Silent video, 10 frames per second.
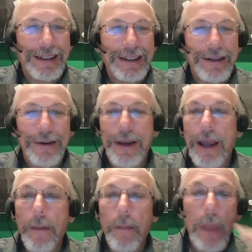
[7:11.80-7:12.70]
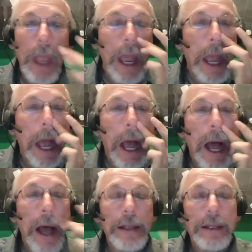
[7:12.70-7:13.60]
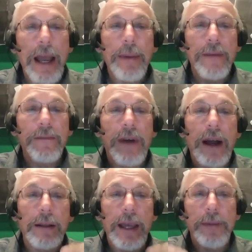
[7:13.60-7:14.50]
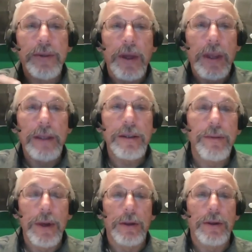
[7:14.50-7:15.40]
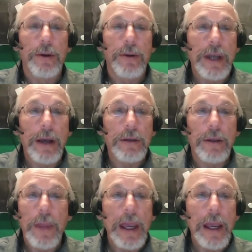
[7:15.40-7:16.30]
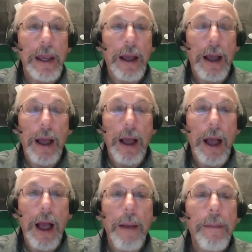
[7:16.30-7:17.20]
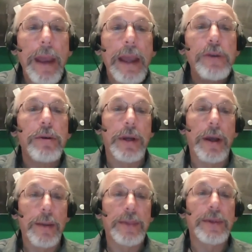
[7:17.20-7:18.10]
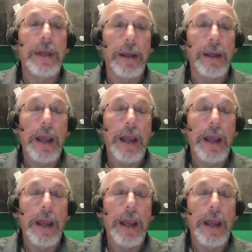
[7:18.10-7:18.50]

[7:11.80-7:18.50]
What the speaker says: Okay. Typing file names on the instrument turns out to be a major time sink.